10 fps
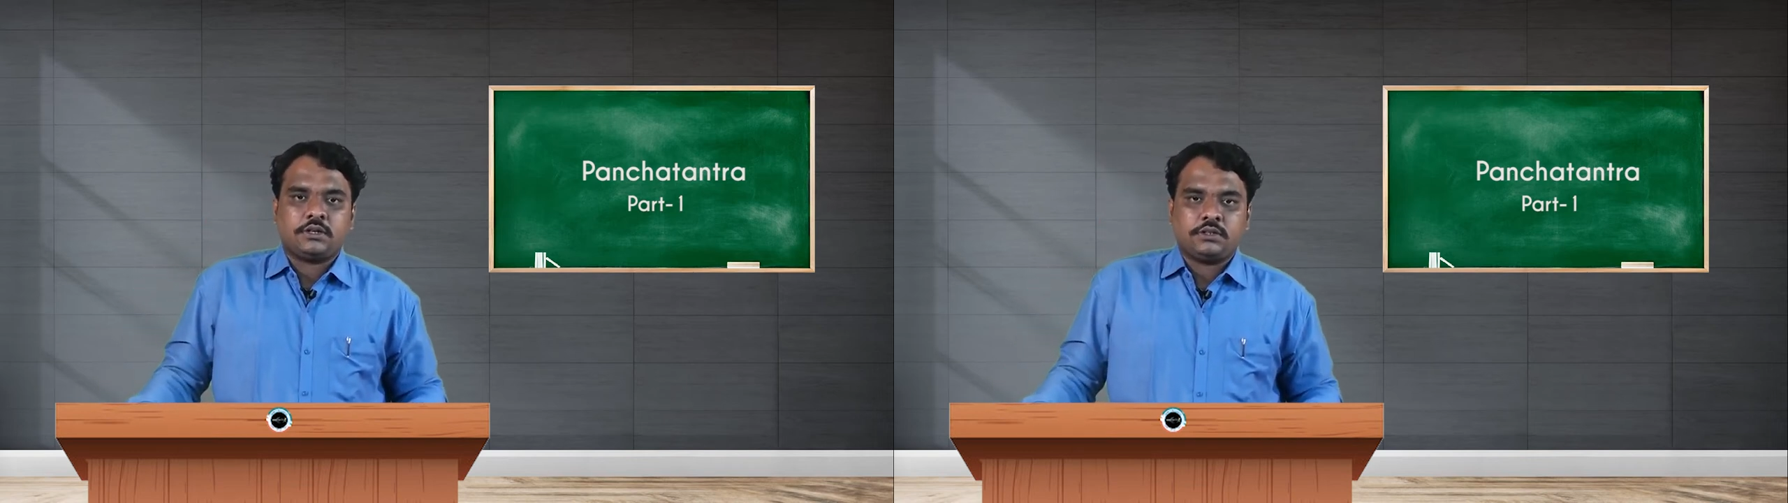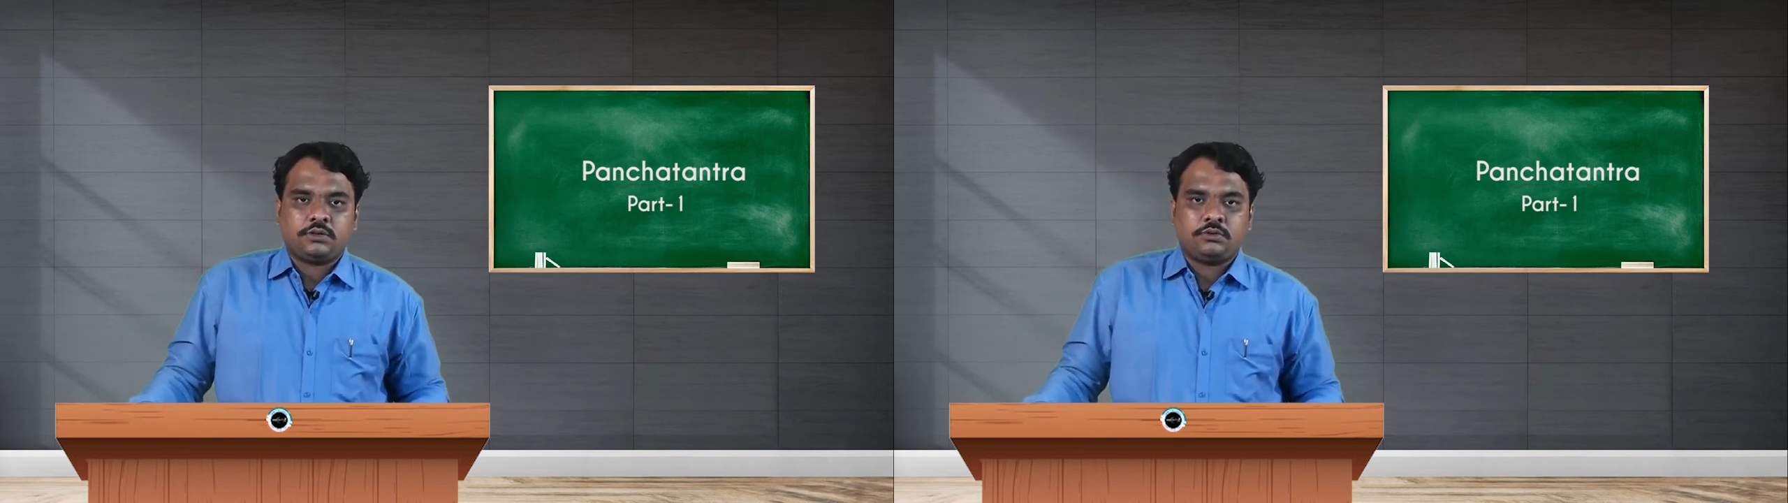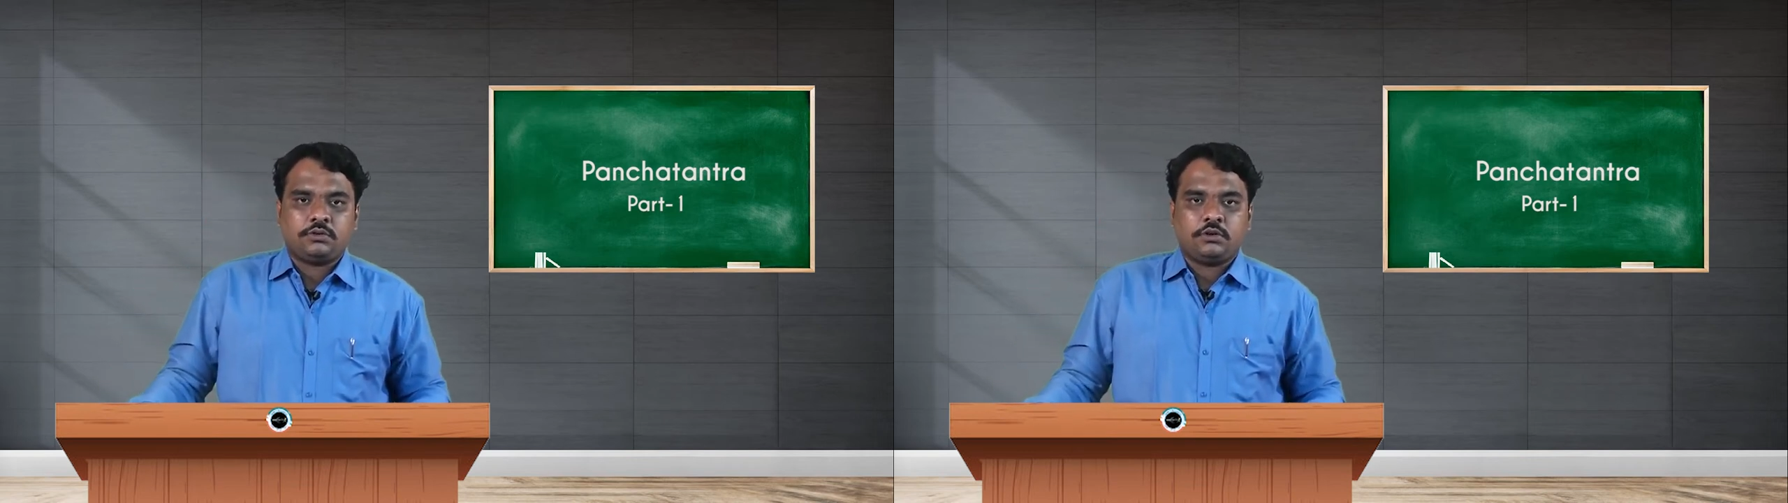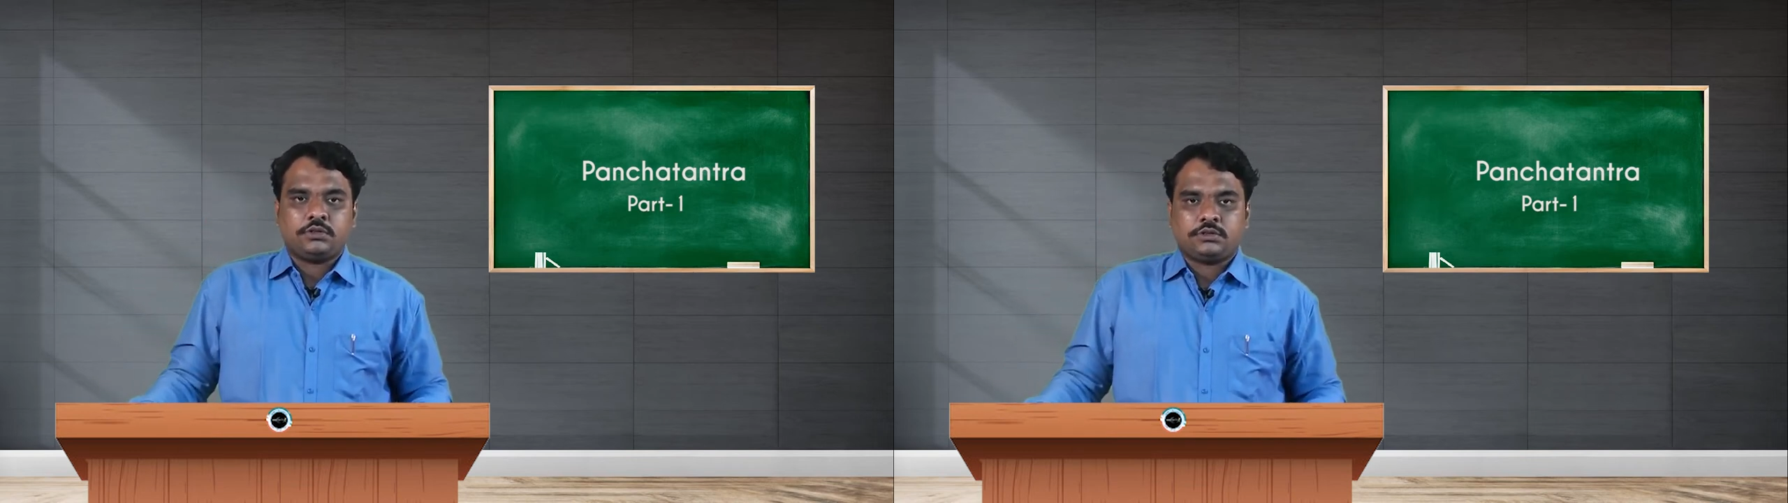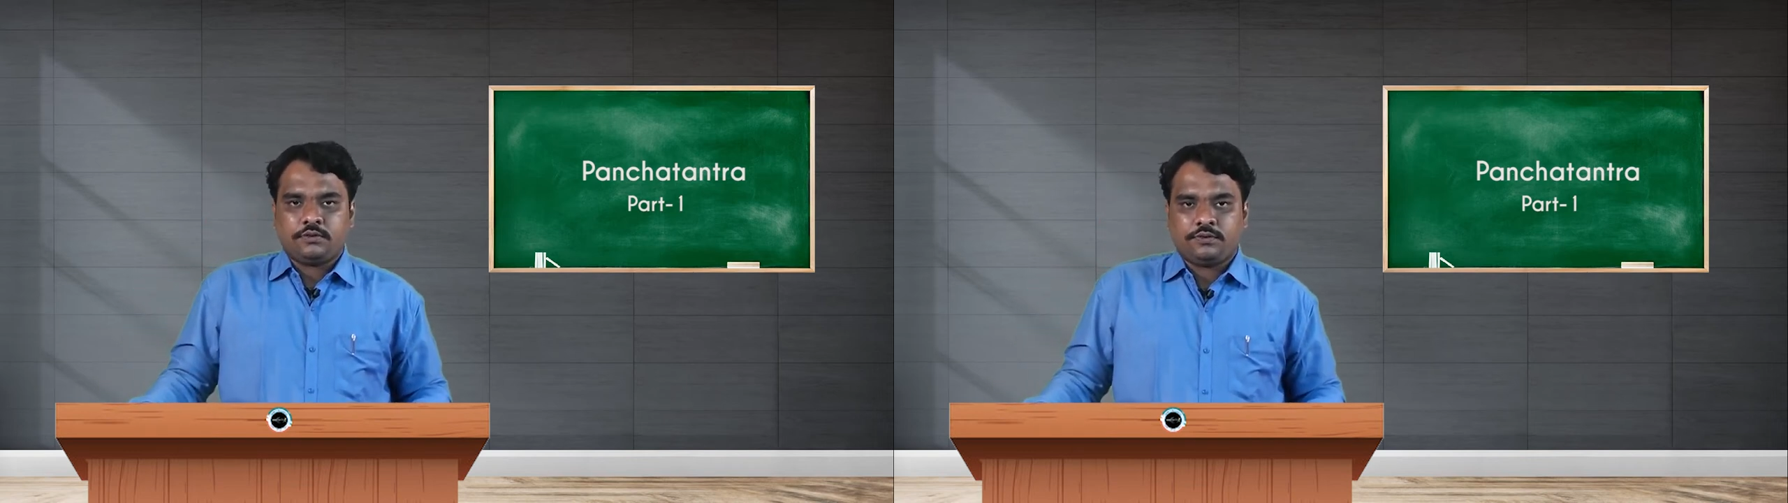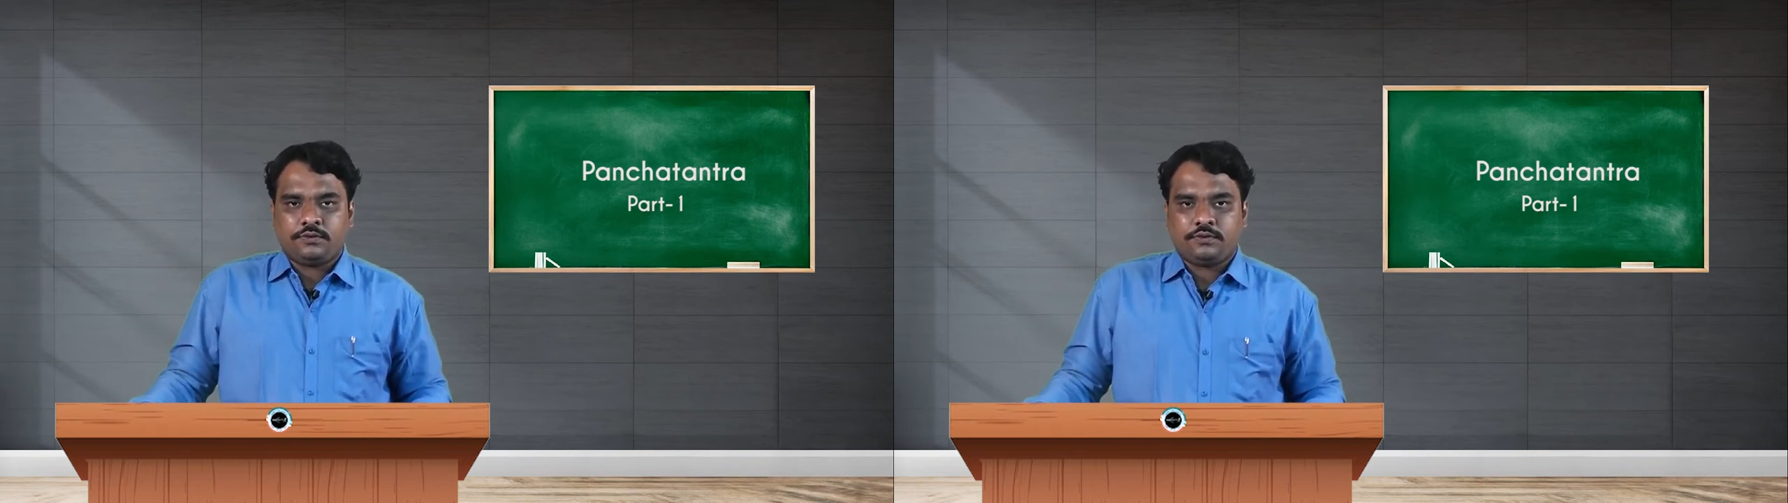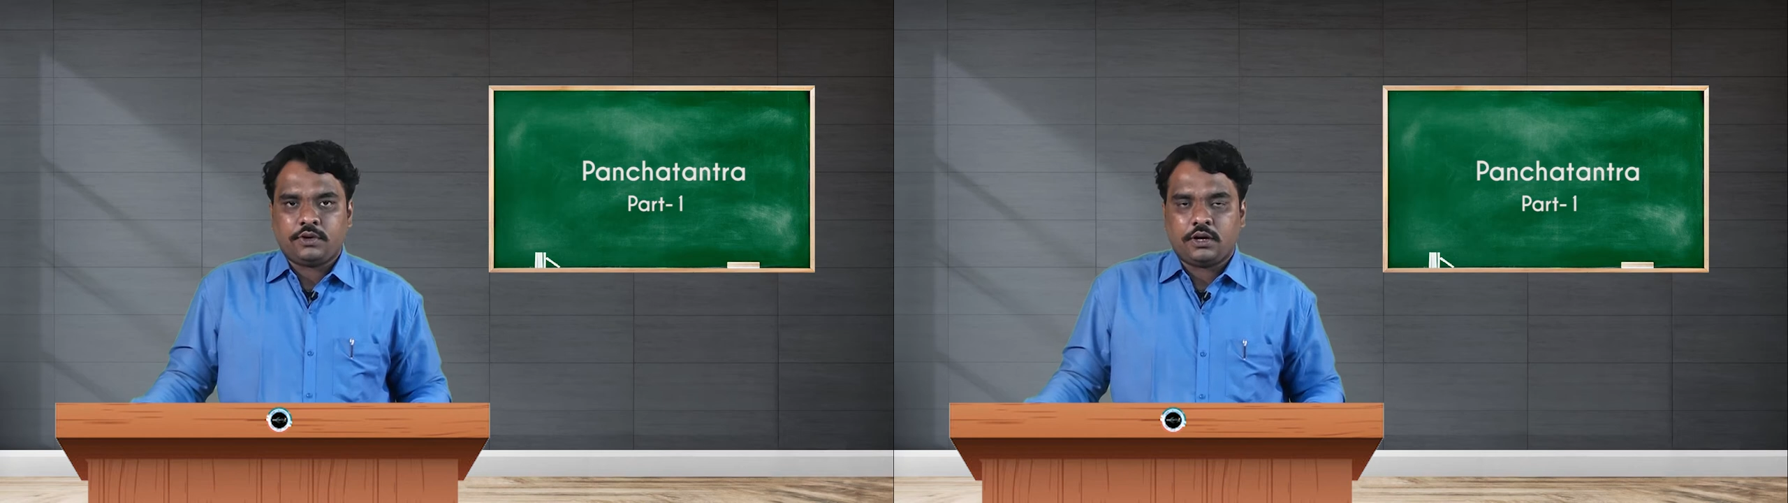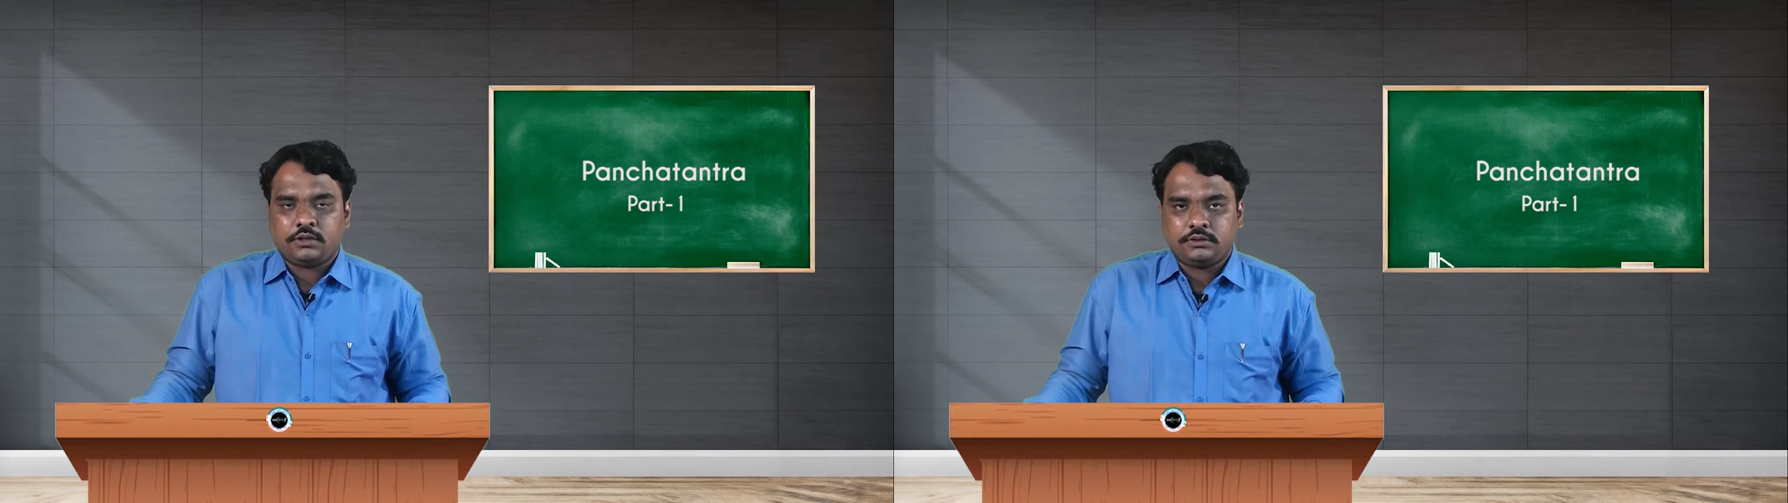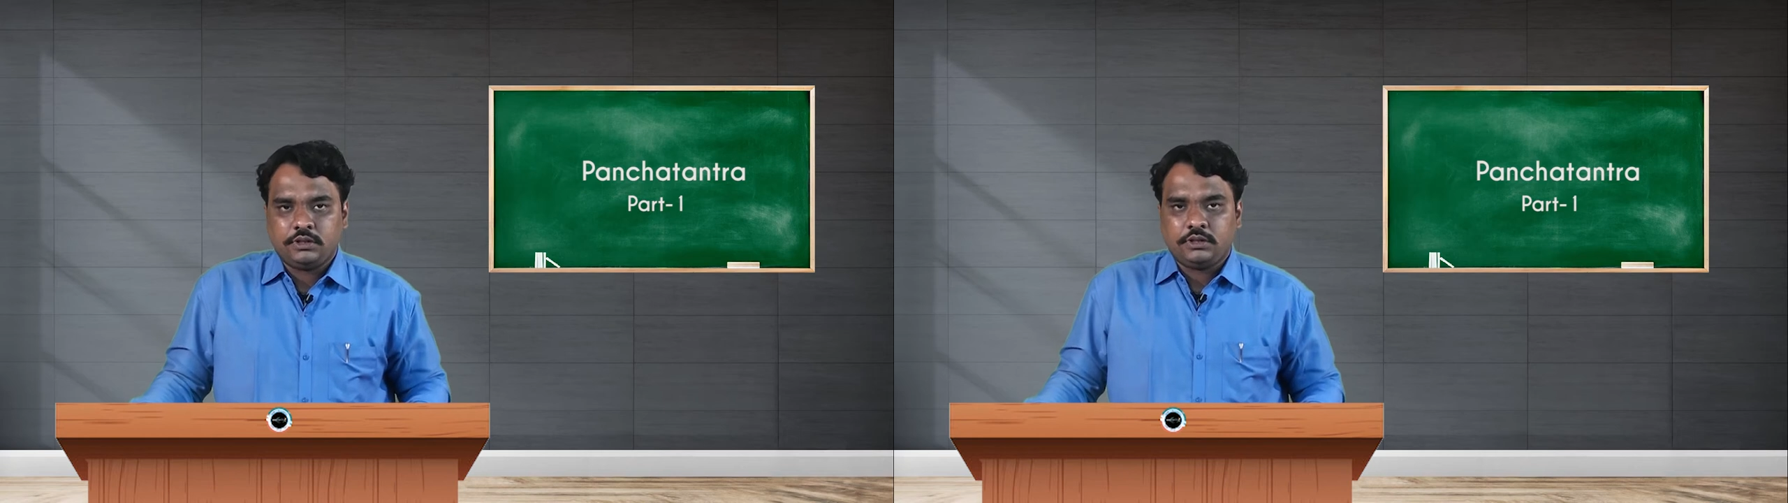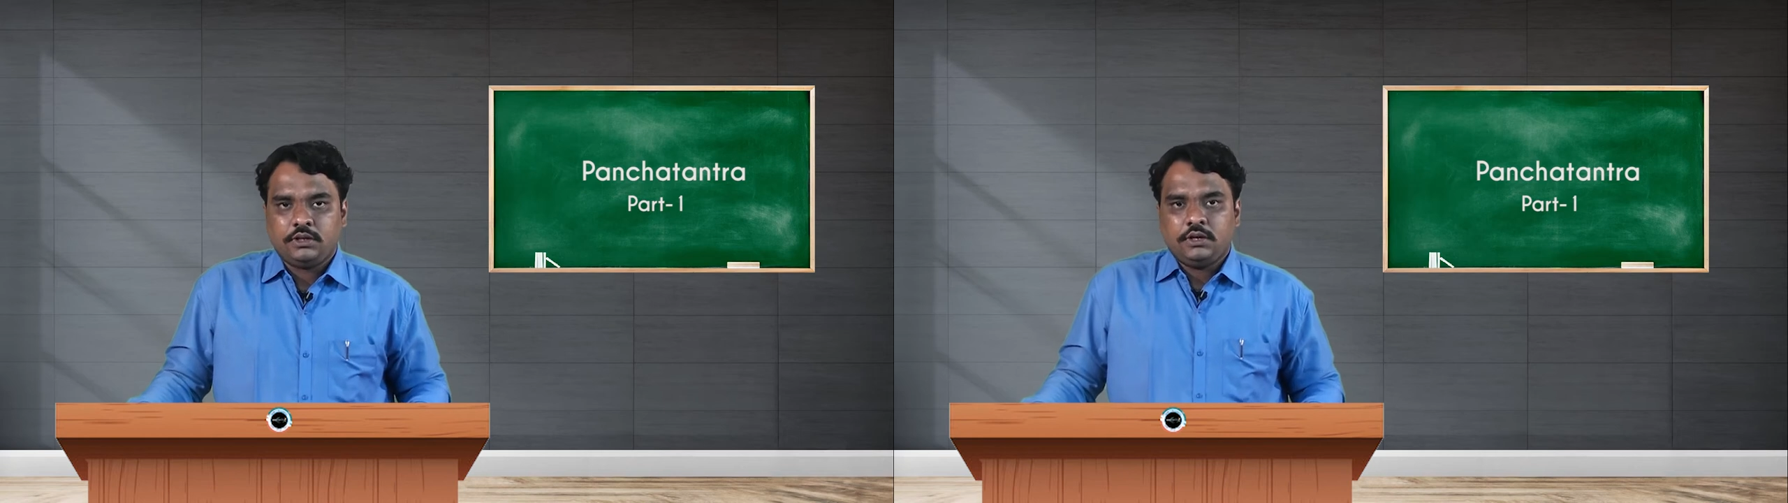the root cause of uh,
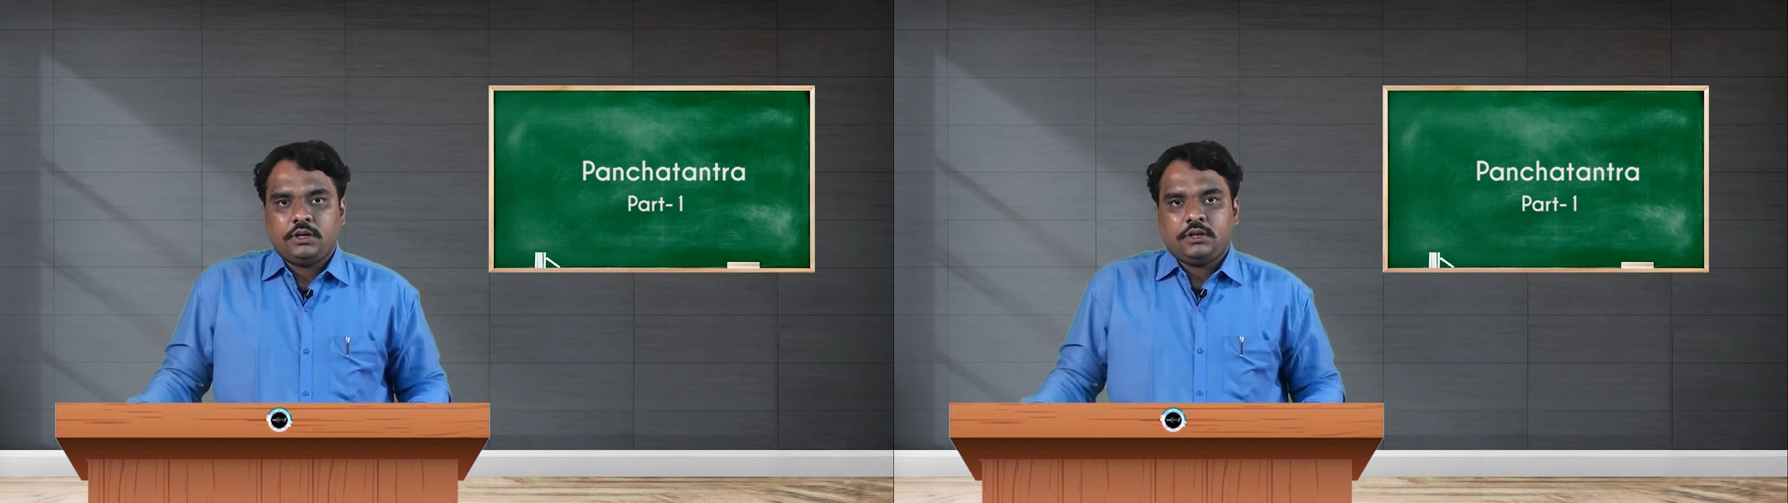the